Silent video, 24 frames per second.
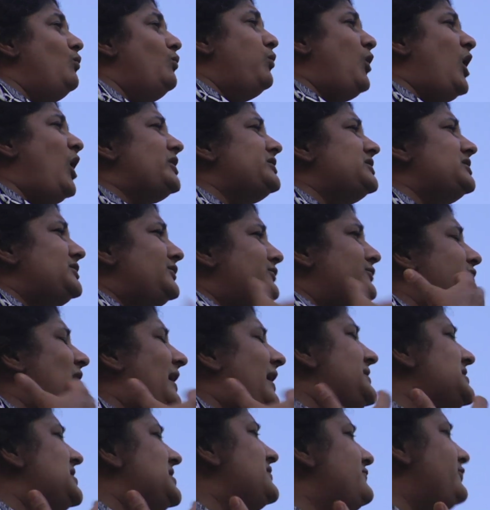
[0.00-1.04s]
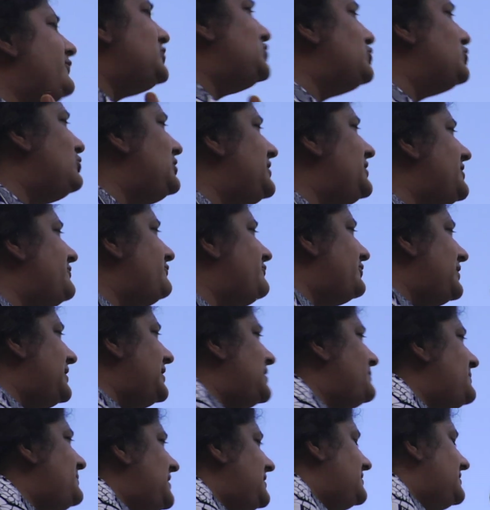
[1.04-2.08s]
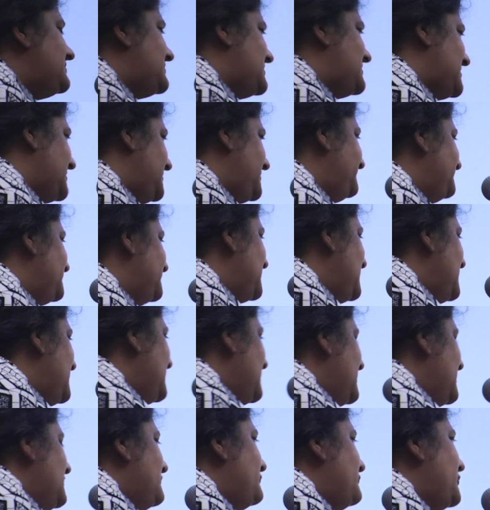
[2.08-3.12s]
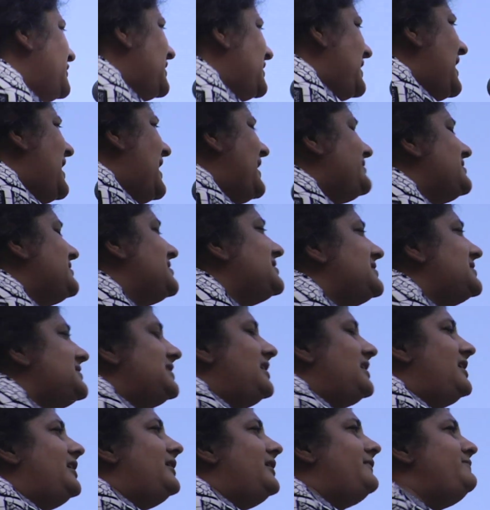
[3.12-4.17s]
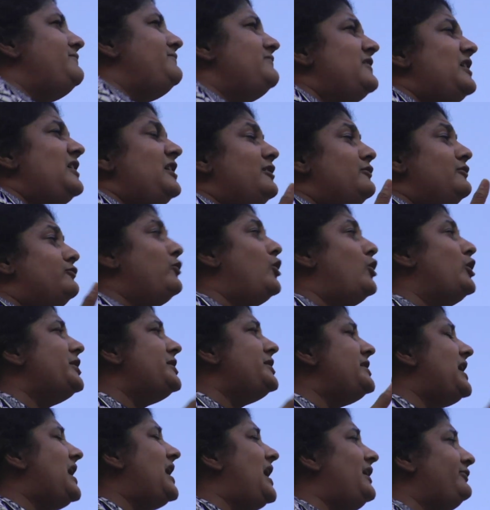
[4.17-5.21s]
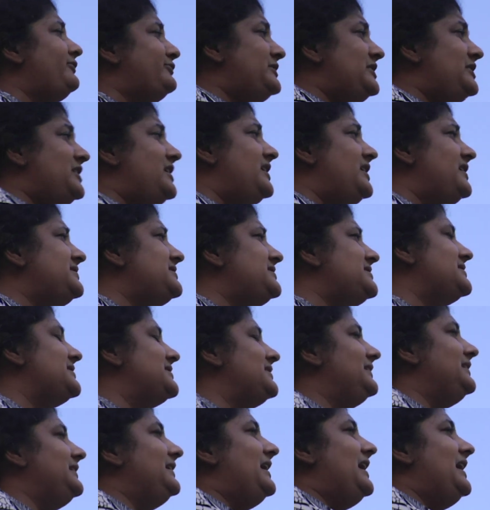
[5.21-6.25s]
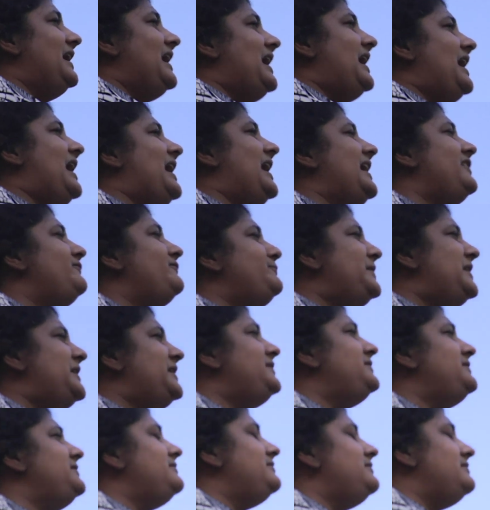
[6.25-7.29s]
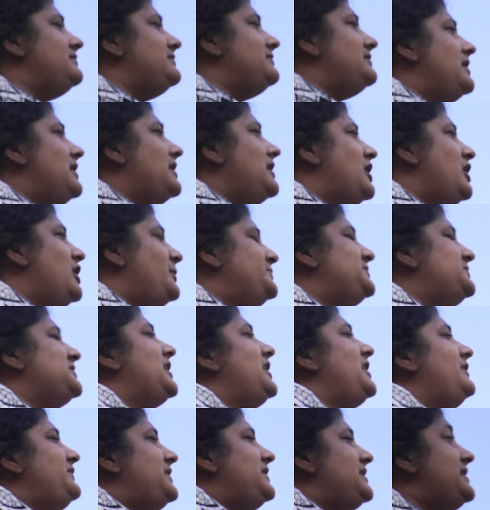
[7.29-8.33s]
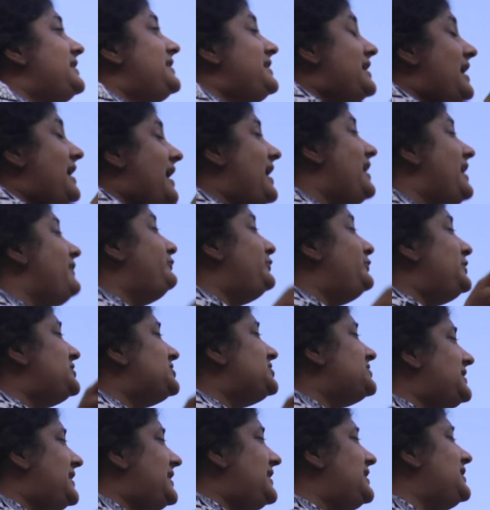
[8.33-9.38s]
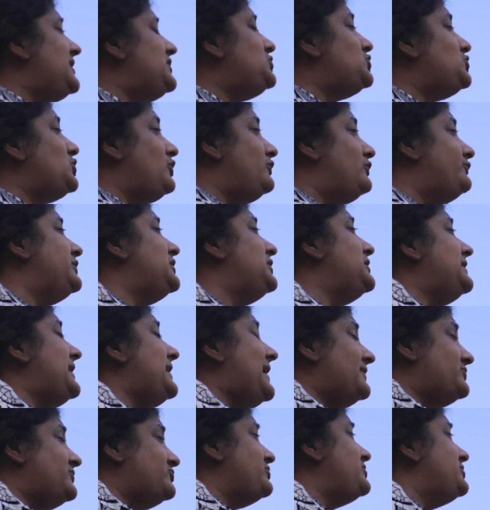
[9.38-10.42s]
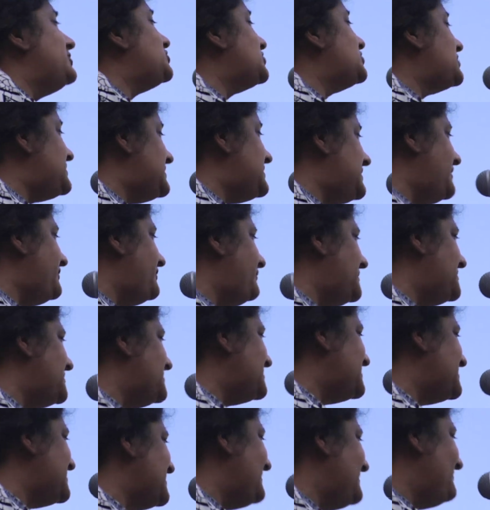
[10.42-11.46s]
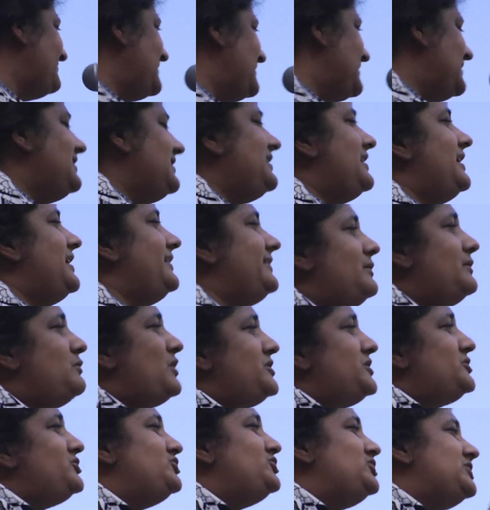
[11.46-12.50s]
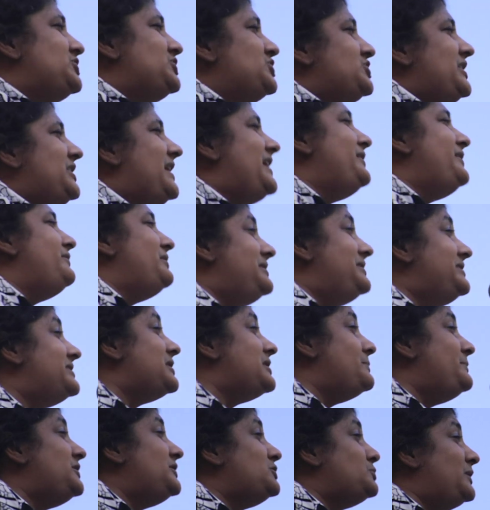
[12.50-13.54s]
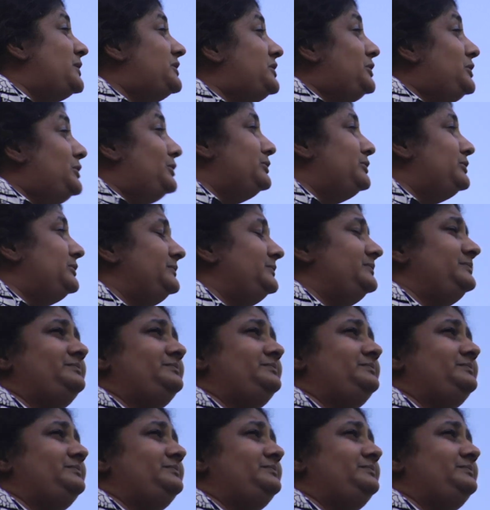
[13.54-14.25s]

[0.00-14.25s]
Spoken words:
what fighting for Julian really means. For the last 4.5 years, I have been observing every stage of the extradition hearings, and I want to just share a little bit with you.